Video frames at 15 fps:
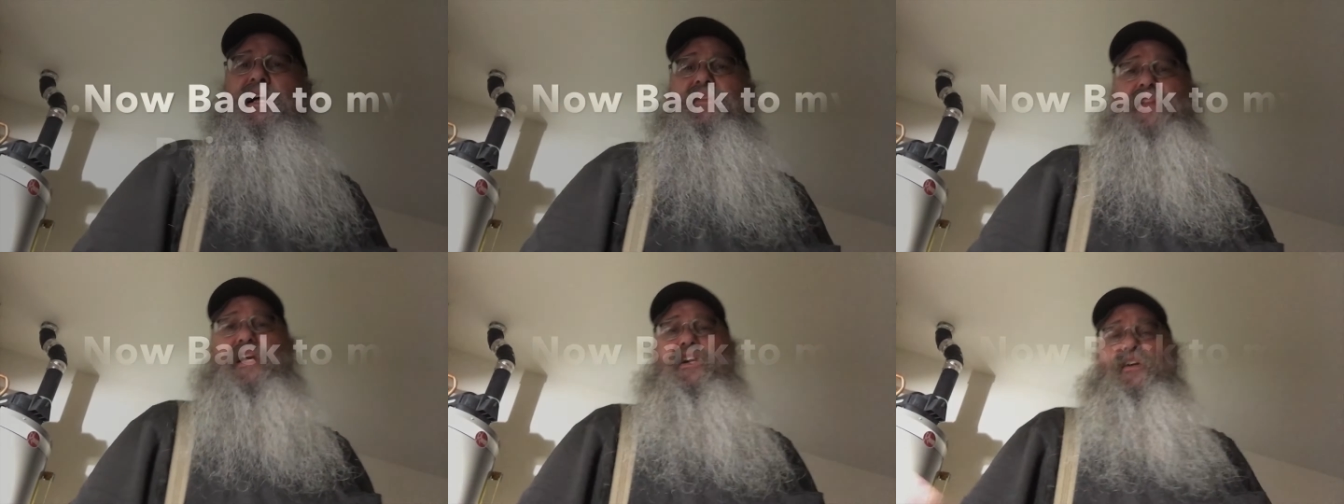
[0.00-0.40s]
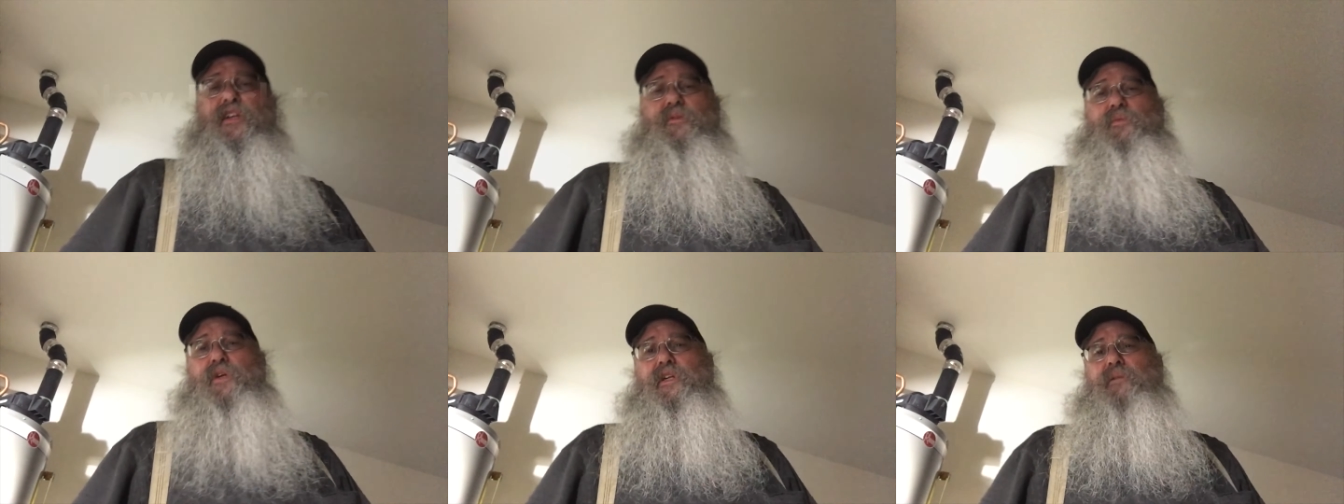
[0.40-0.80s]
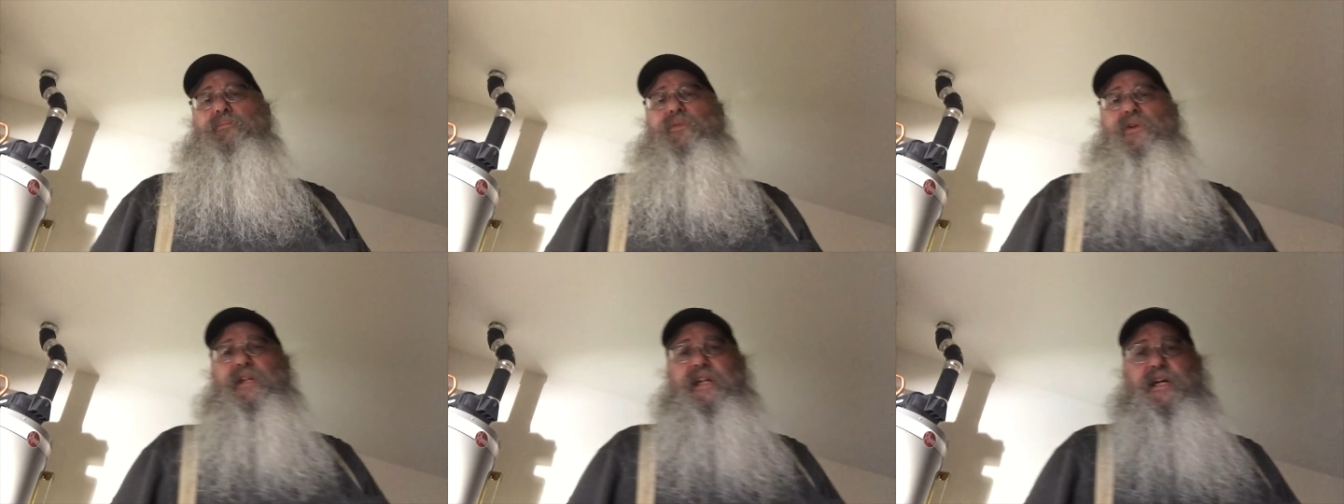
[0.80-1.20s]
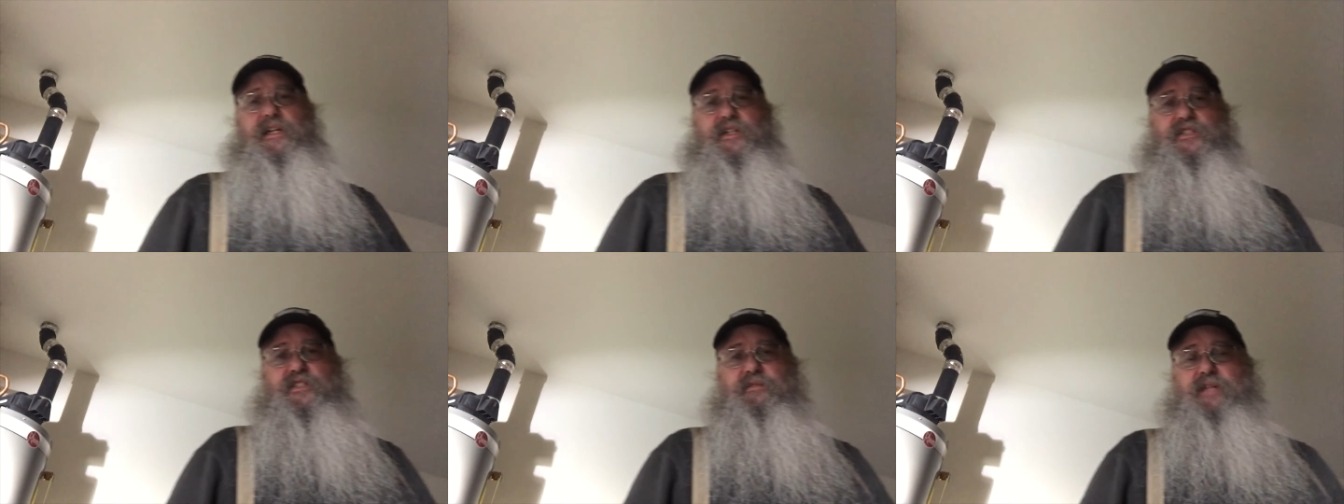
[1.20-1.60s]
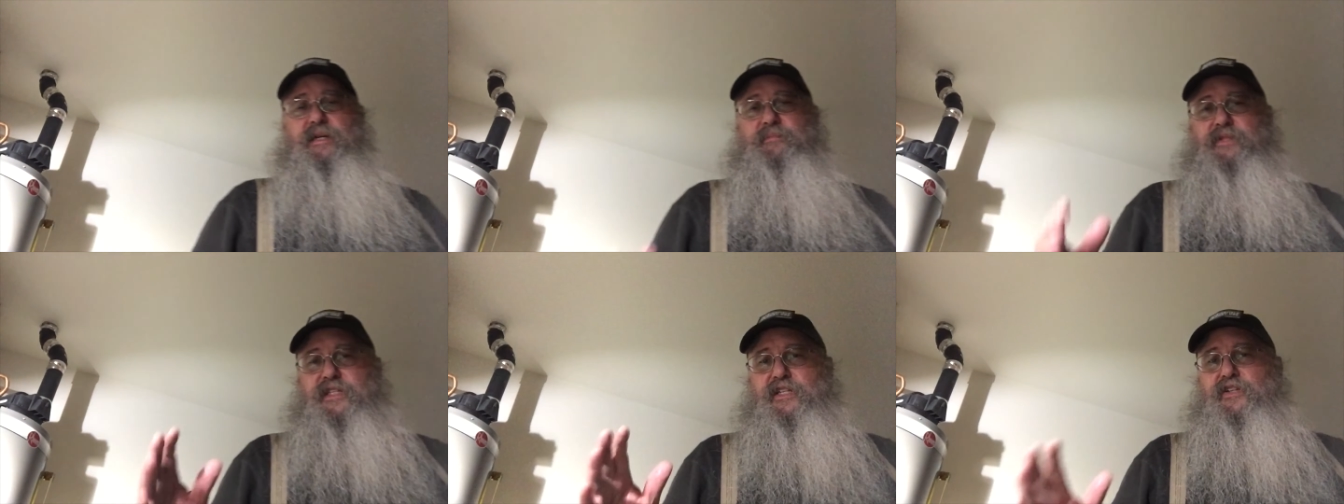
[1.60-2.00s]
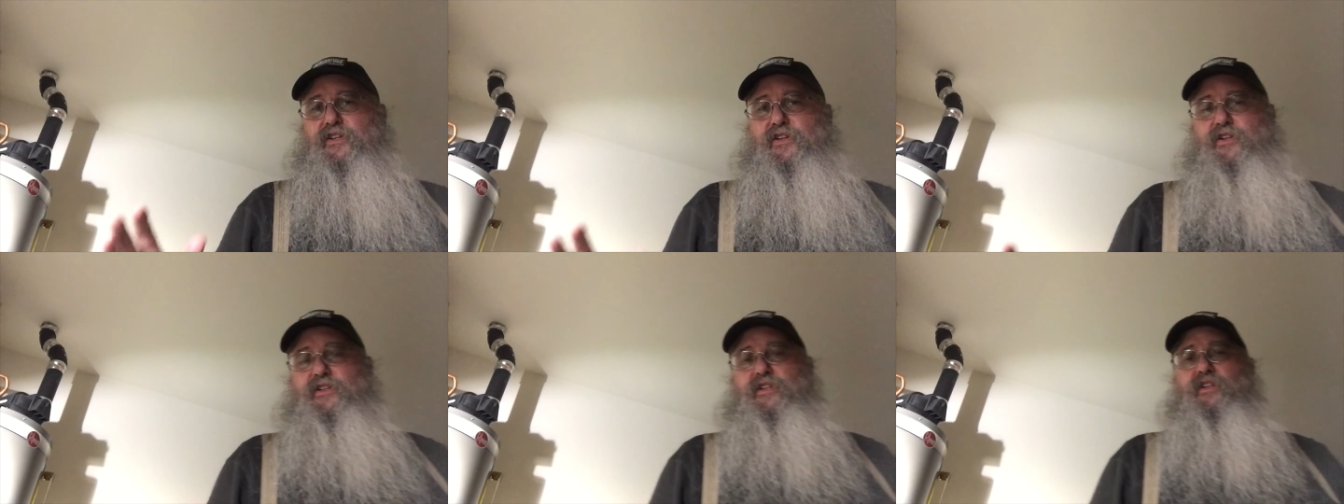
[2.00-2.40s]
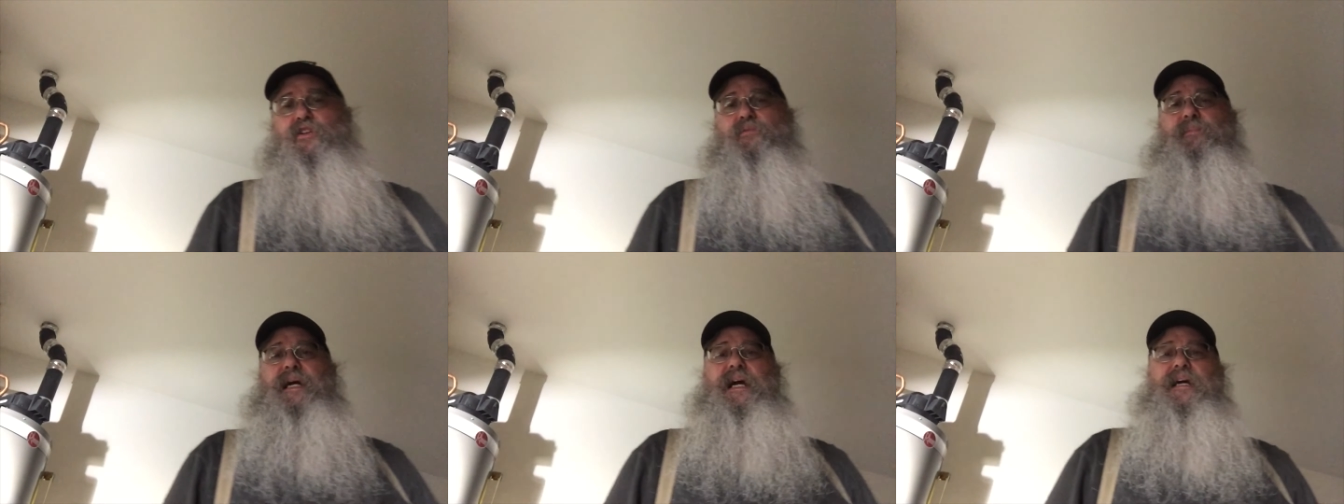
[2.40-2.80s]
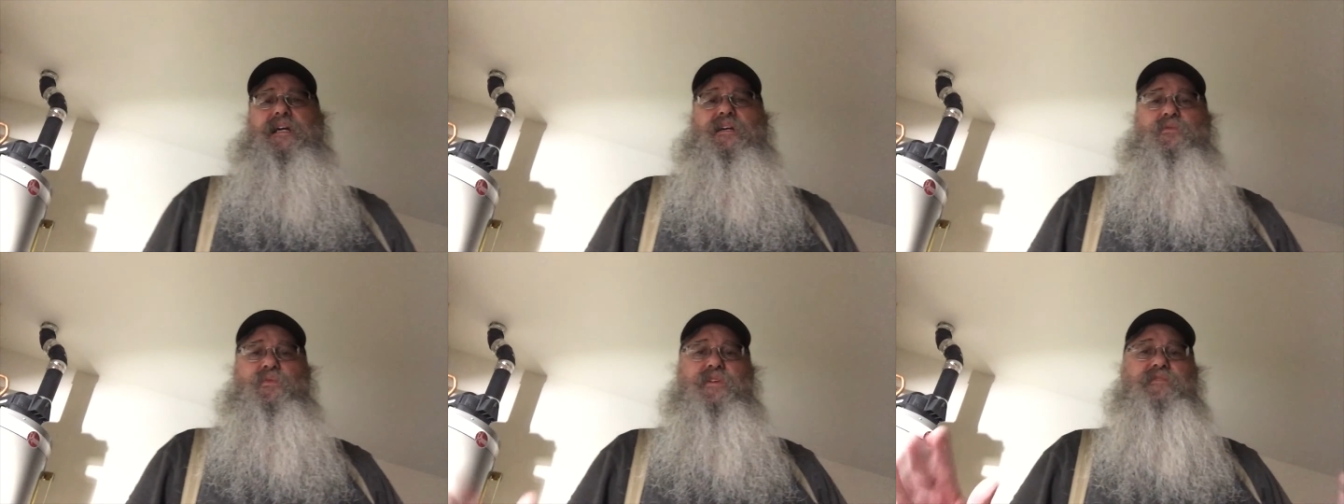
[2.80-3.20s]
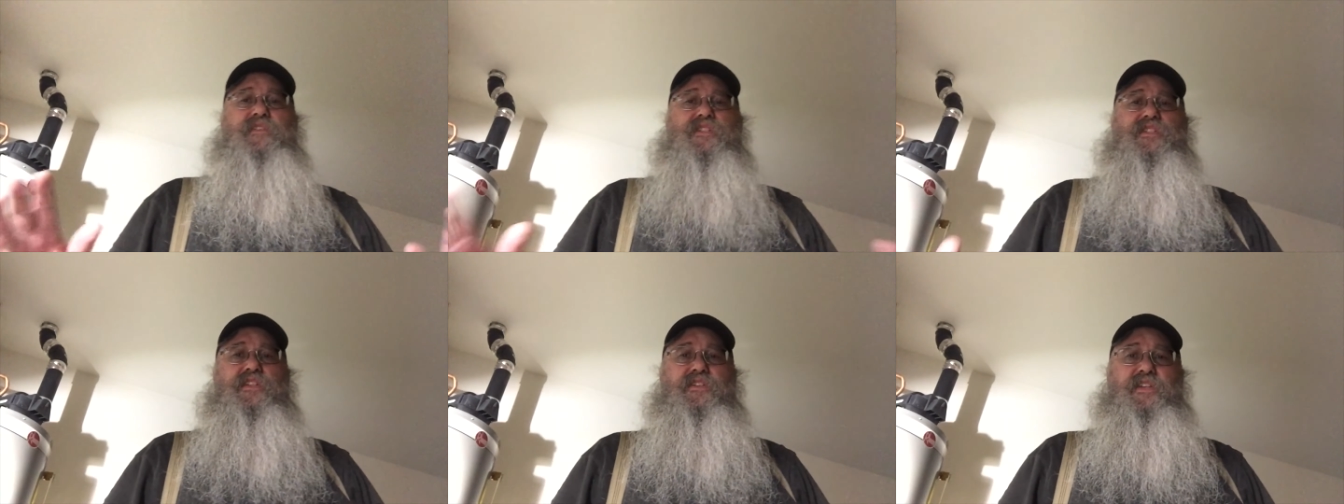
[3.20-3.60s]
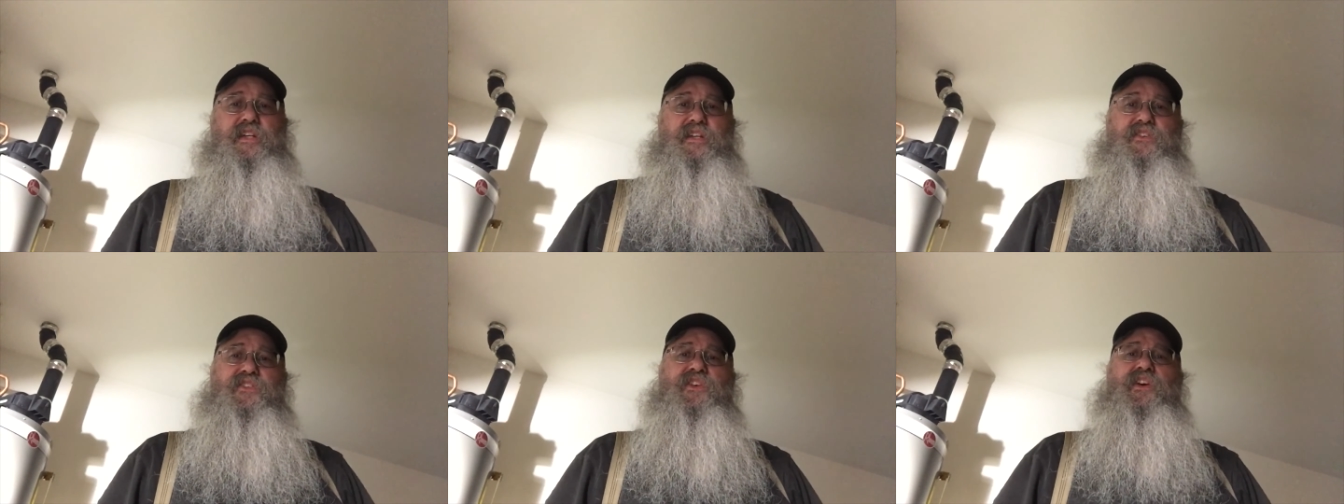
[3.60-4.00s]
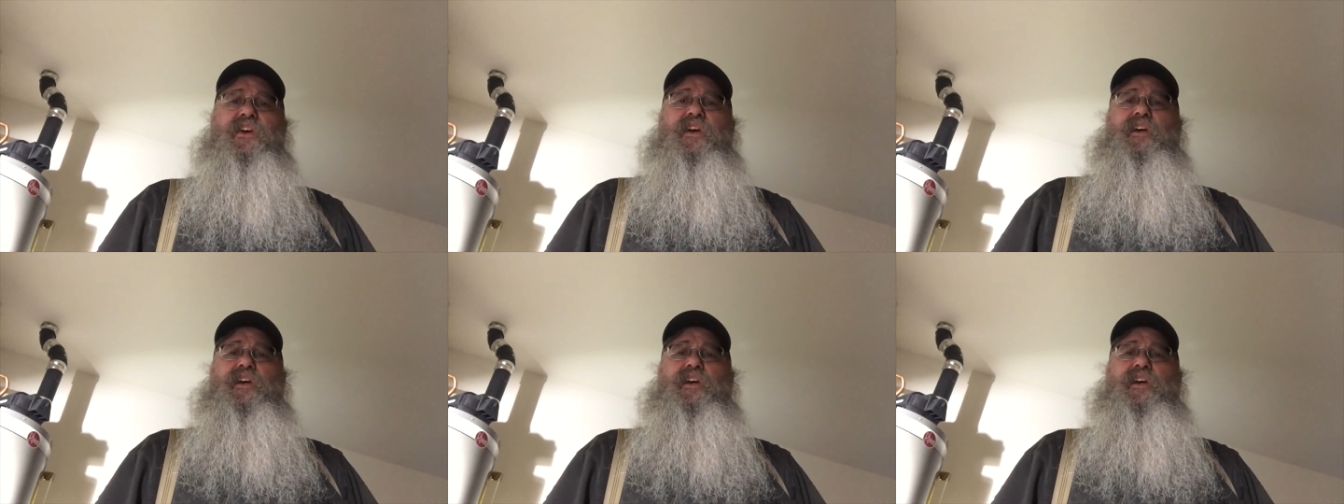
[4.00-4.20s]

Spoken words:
I think all I wanted to point out is sometimes it doesn't hurt to go back and revisit things.